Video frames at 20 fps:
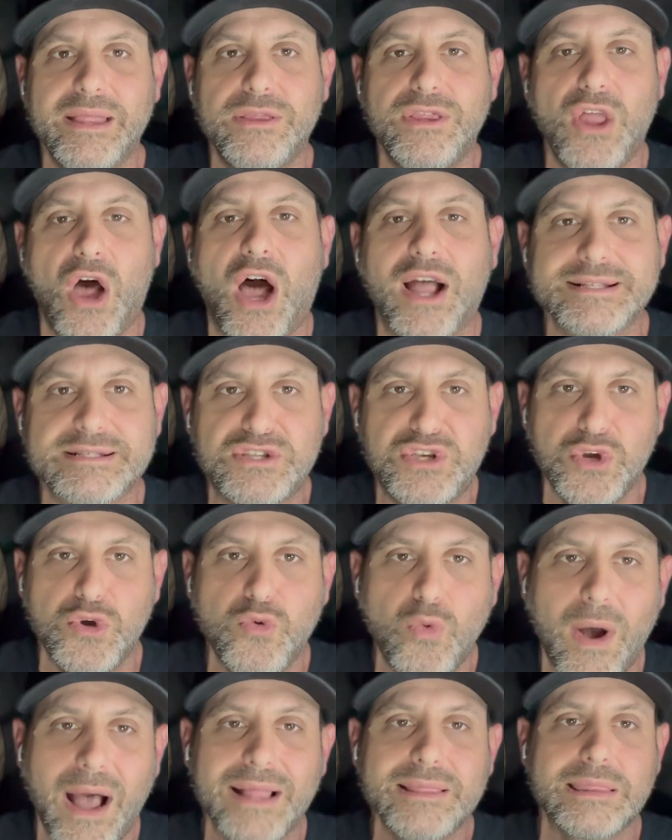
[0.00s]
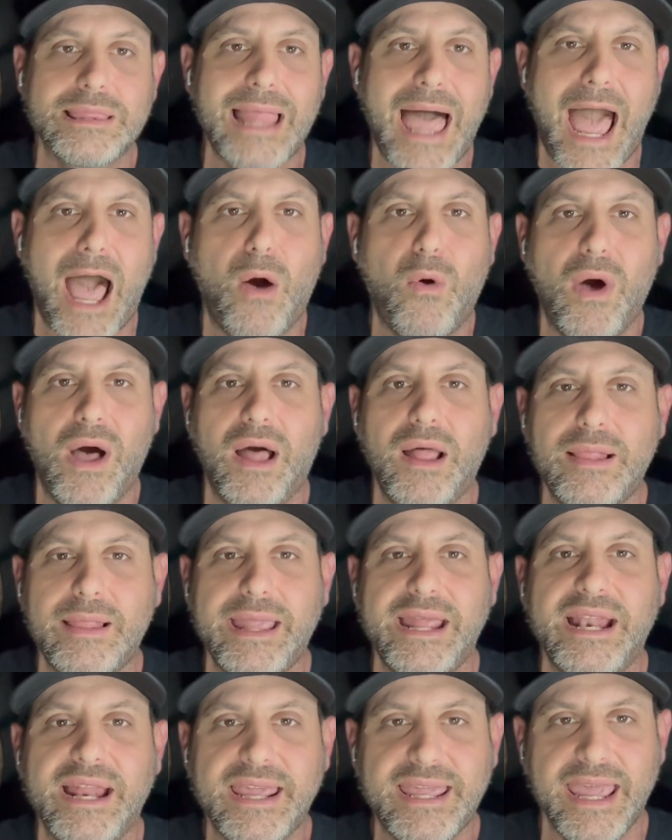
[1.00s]
not to allow
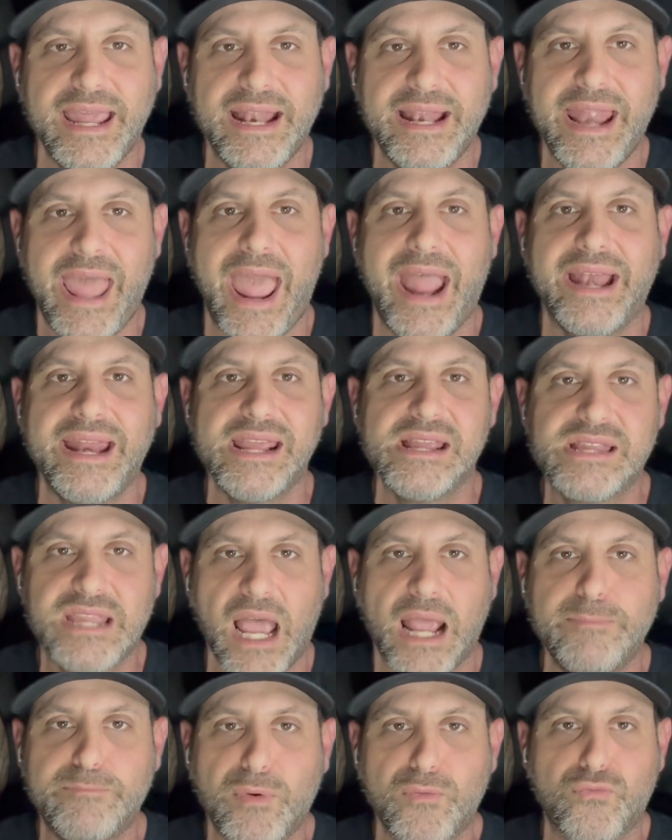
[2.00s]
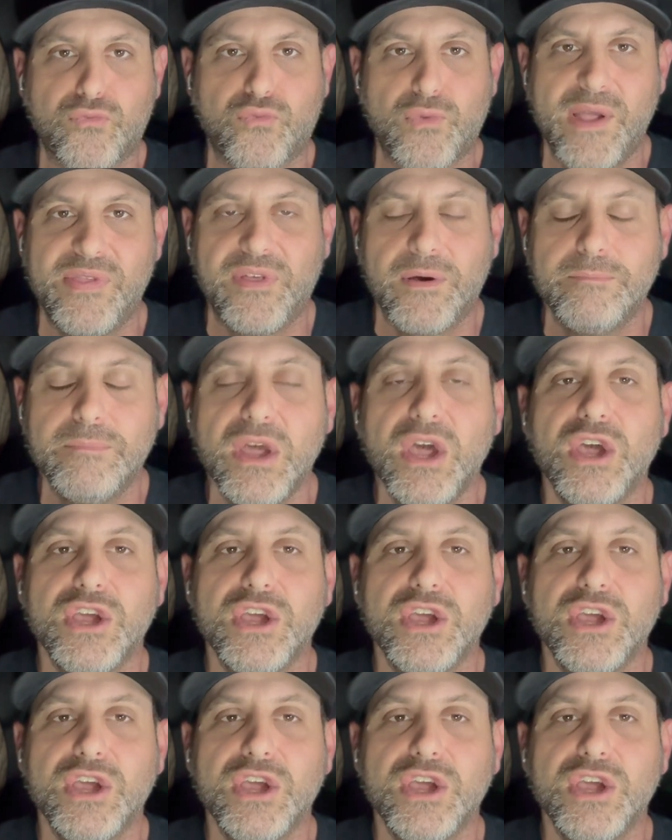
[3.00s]
Huntley to get in any type of rhythm.